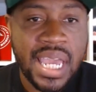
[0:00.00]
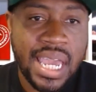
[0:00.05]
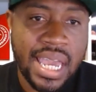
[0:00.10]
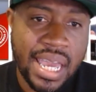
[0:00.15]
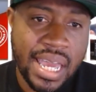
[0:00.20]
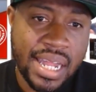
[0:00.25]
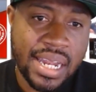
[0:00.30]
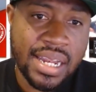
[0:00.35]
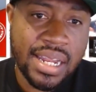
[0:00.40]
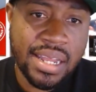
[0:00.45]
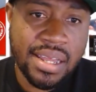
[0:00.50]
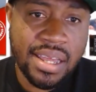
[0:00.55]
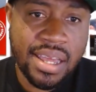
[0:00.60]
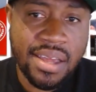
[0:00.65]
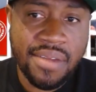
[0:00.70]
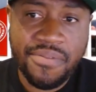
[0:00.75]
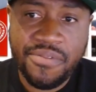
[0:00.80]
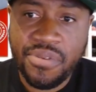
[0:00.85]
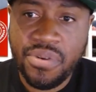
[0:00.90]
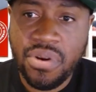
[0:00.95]
And
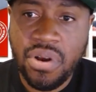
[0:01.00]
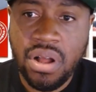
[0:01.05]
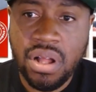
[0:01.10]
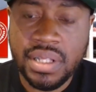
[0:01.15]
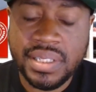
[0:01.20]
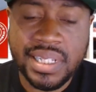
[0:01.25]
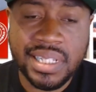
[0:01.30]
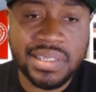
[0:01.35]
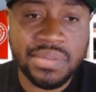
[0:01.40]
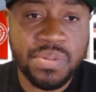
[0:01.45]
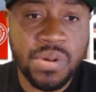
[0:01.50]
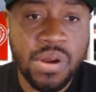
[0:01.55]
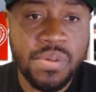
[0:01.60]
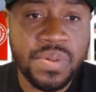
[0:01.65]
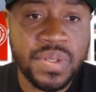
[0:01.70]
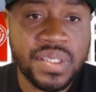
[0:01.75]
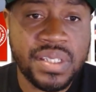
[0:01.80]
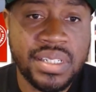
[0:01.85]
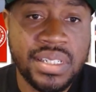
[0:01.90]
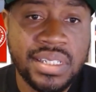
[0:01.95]
and for all intents and
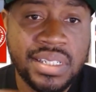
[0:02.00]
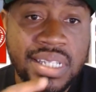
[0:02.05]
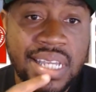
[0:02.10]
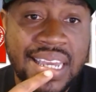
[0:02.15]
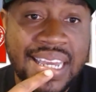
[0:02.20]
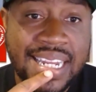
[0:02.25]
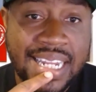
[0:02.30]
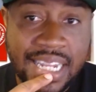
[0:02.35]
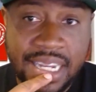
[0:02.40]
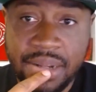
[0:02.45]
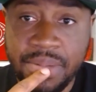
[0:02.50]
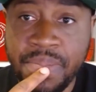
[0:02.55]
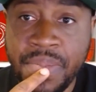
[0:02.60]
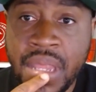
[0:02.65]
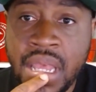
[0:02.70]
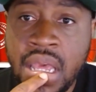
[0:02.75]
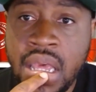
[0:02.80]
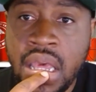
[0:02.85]
purposes, he didn't.